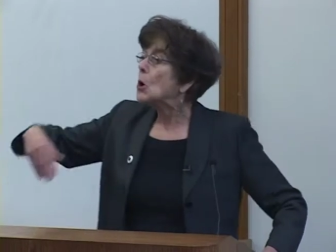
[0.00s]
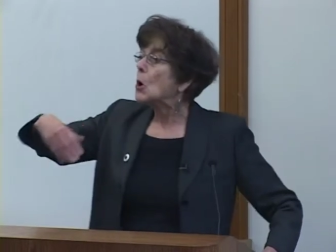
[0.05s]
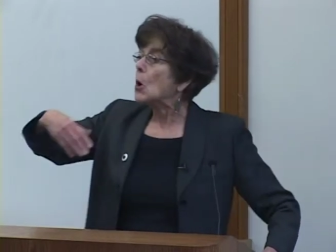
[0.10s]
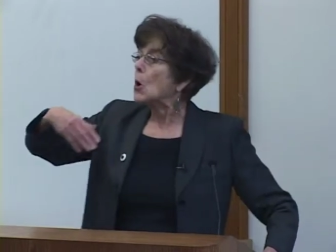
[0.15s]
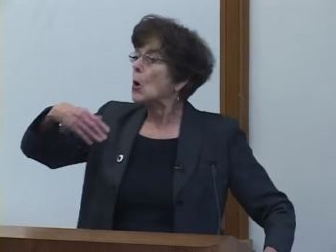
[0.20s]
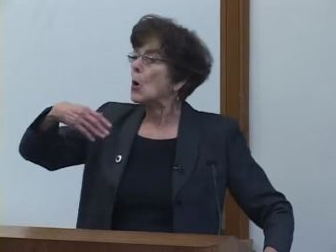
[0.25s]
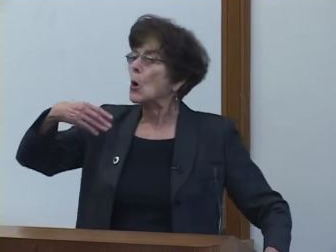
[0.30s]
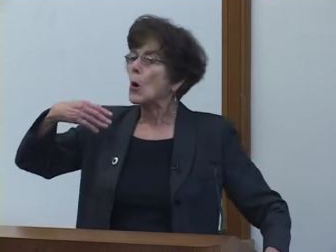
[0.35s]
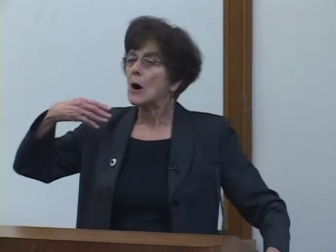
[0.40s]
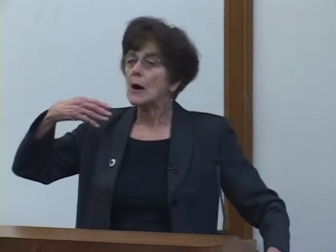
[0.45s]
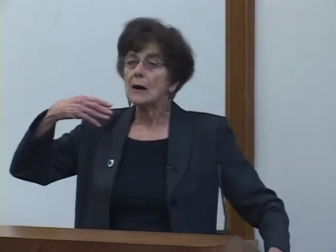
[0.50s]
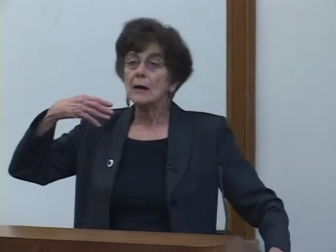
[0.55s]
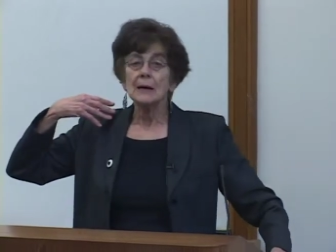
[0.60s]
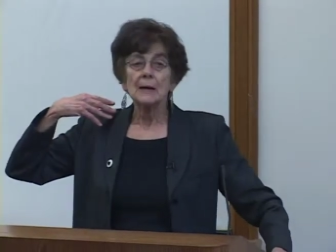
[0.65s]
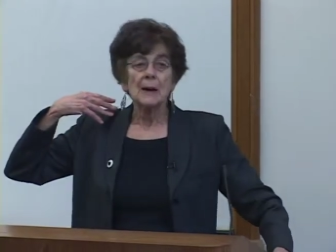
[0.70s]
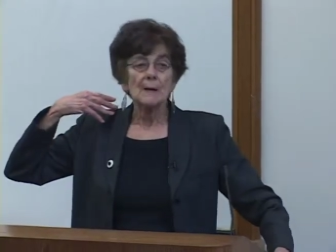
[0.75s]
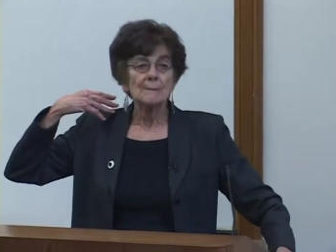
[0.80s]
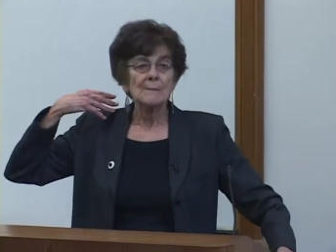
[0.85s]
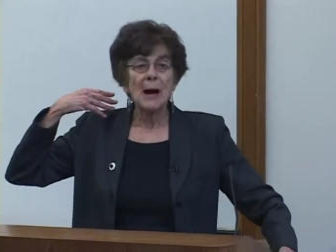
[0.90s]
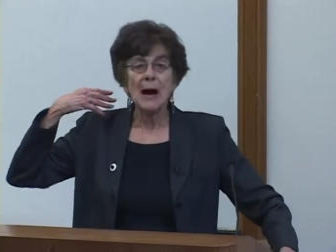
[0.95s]
or
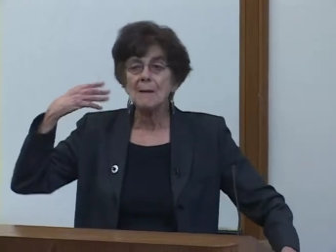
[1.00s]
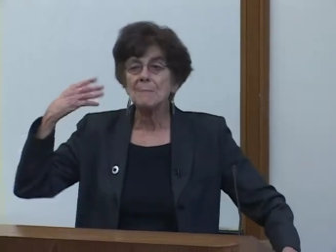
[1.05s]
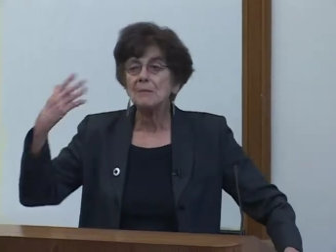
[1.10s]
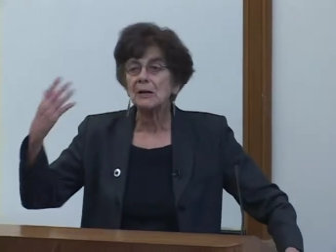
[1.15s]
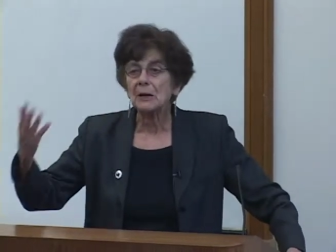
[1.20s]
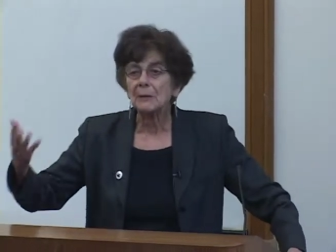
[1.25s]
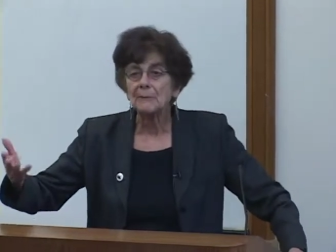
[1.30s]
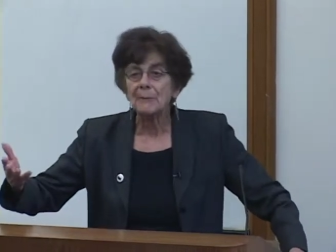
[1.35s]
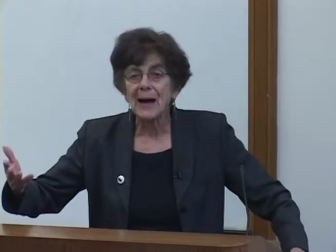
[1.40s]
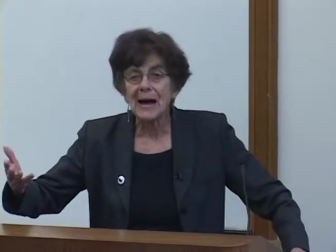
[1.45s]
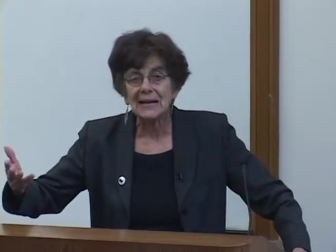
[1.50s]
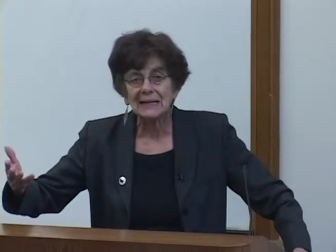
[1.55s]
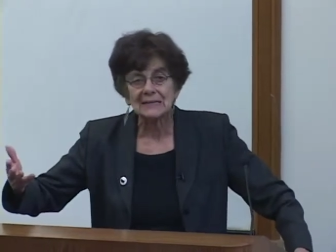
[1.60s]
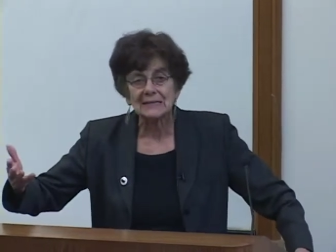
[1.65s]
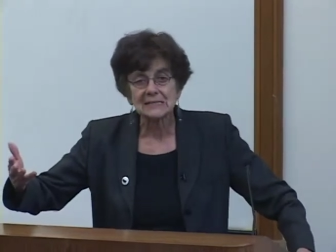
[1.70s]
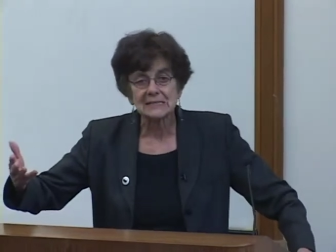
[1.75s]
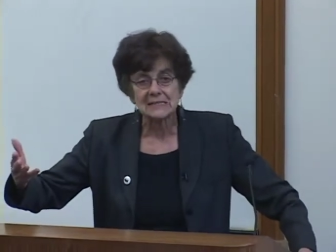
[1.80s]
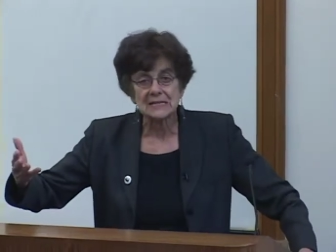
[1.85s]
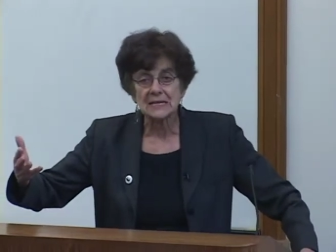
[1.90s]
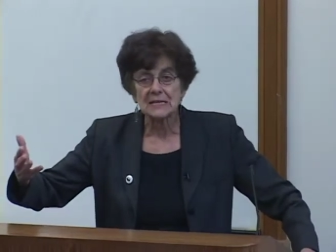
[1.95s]
public
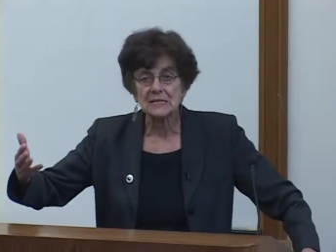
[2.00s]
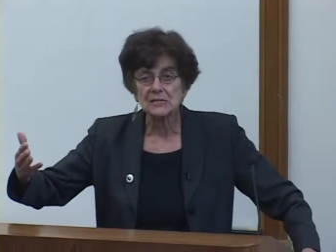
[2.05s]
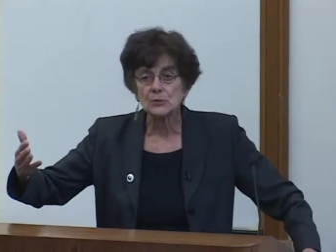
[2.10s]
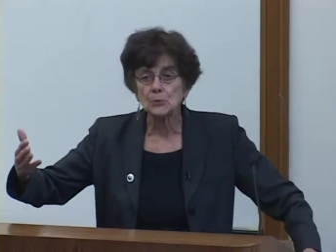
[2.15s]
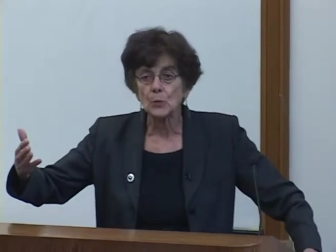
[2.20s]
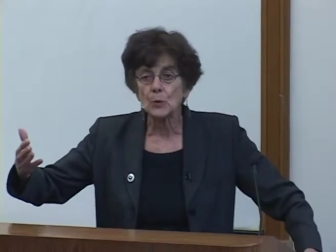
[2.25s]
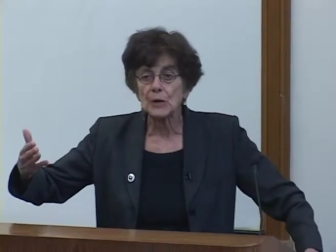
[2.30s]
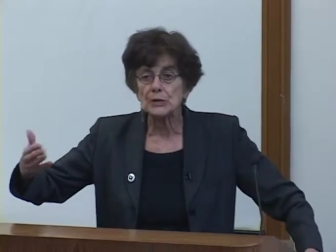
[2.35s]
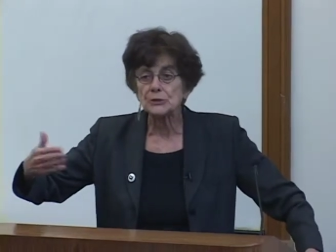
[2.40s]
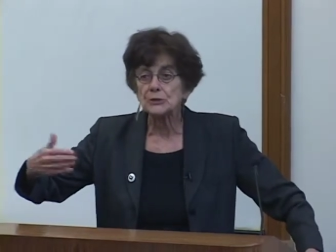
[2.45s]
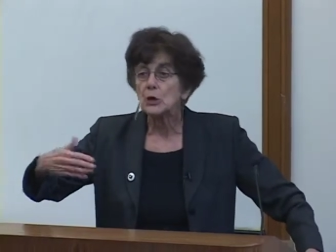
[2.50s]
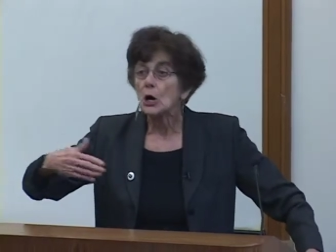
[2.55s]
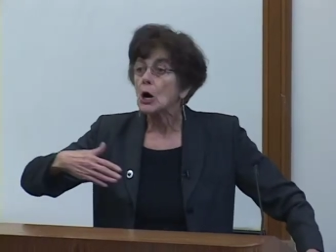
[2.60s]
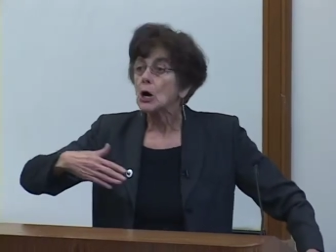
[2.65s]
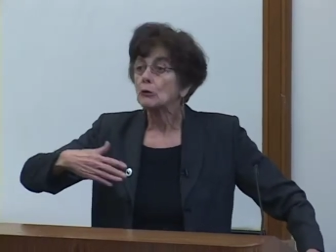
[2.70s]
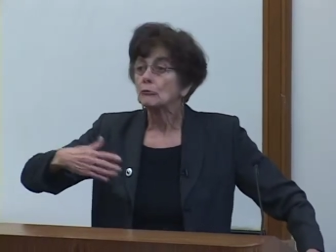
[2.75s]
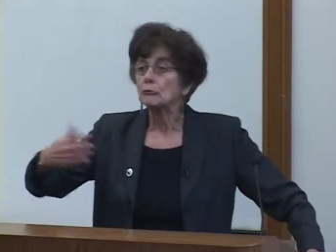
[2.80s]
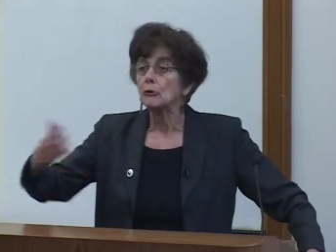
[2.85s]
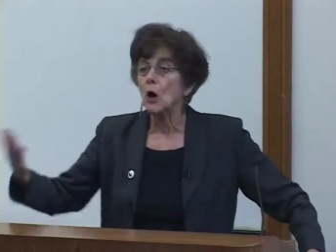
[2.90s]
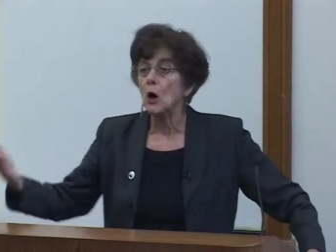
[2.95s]
policies which
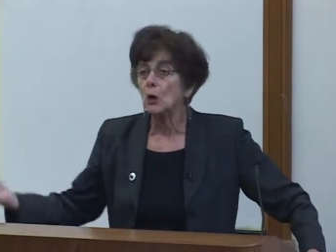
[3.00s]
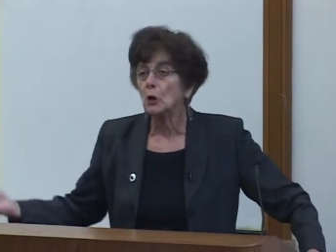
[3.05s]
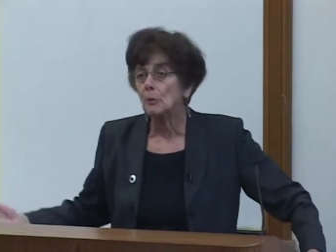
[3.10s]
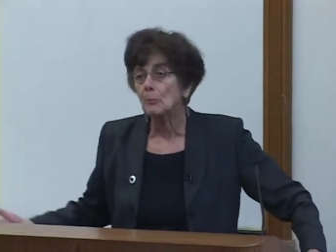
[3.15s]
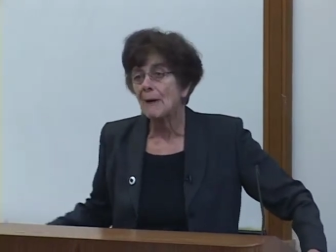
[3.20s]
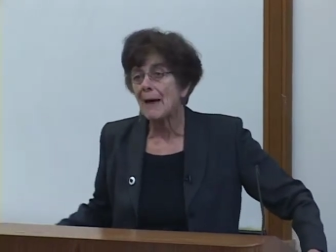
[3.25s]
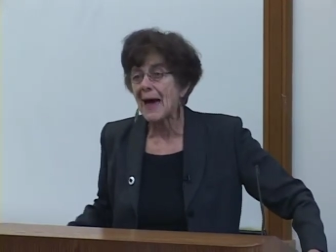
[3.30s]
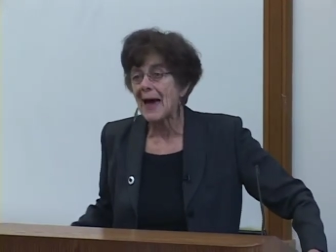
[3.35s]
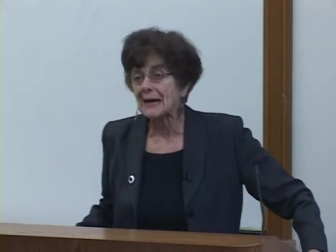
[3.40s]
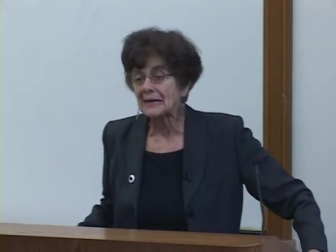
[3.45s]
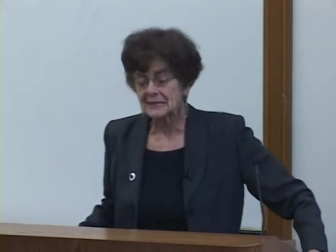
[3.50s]
roll back